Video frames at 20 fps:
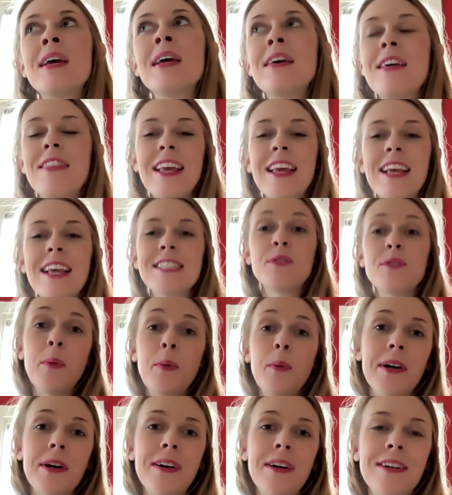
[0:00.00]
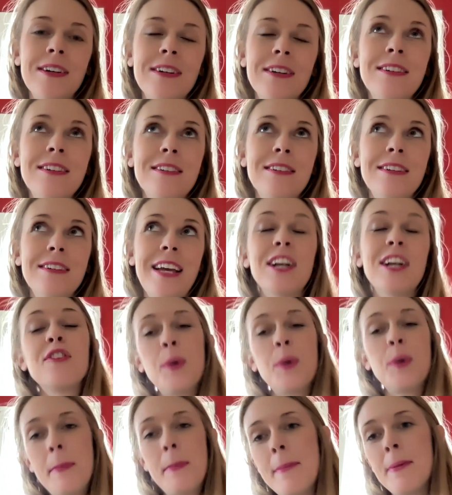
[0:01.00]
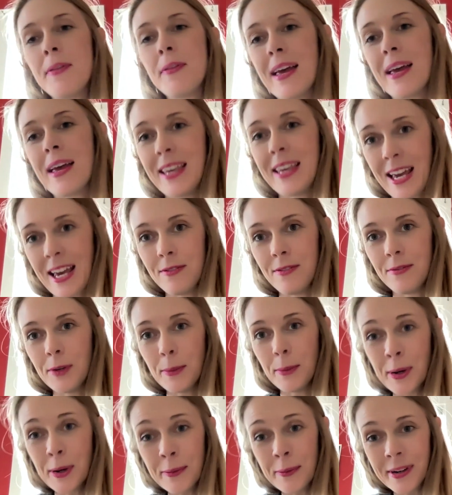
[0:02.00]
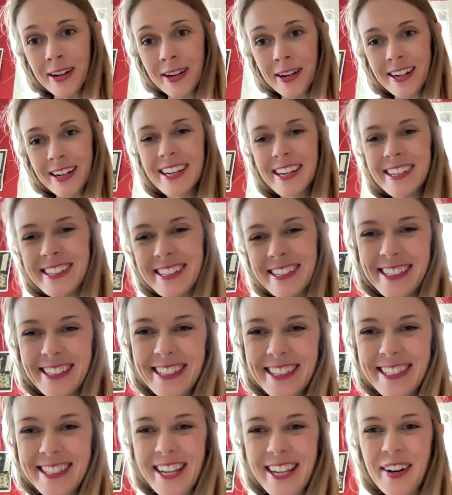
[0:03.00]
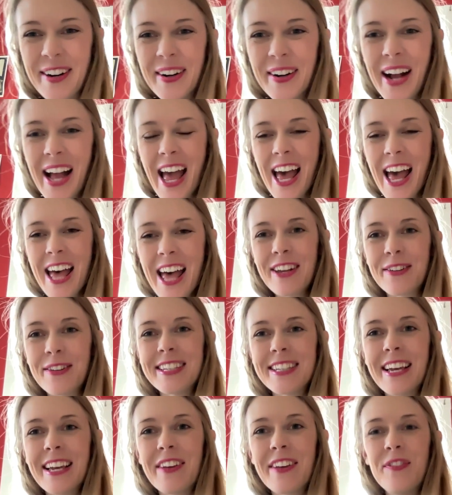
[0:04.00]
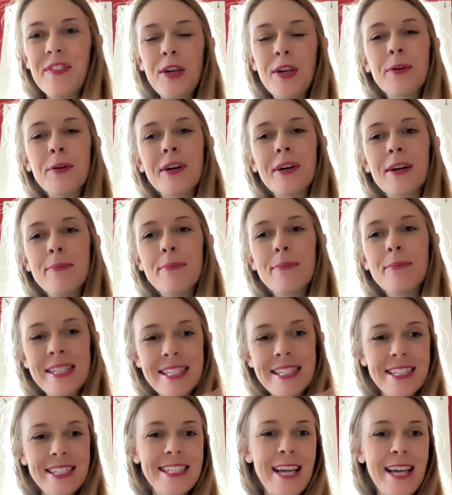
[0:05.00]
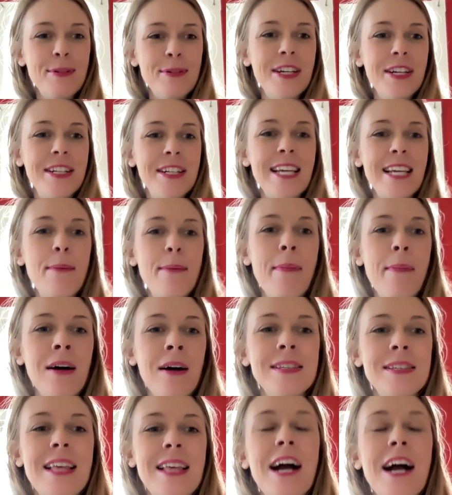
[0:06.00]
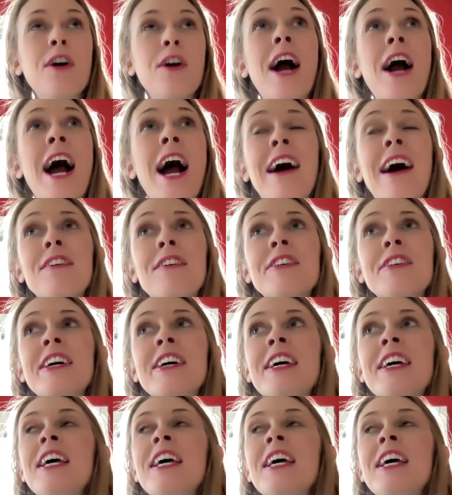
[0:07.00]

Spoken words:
The thing is we were interviewing people that get remote work. So there was like fewer misconceptions amongst that crowd.